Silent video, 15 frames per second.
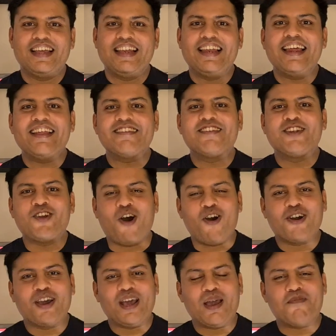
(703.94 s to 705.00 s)
Let us
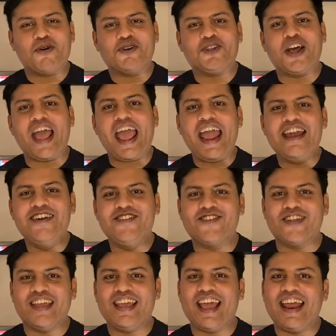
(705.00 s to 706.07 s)
talk about the
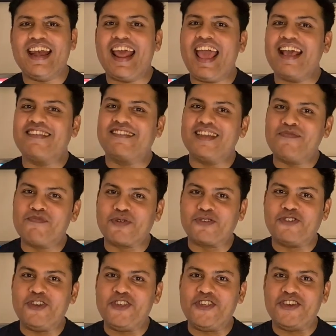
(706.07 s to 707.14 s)
entry and exit
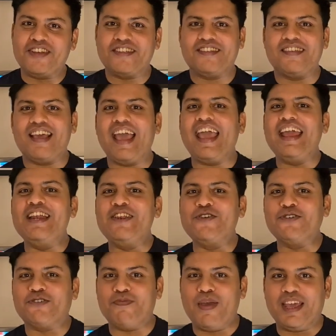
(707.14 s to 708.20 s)
procedures into
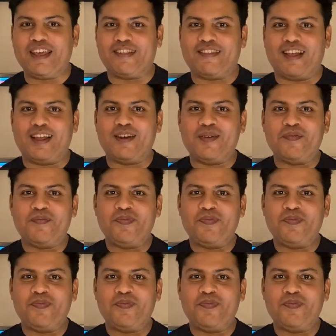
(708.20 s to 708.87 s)
Uzbekistan.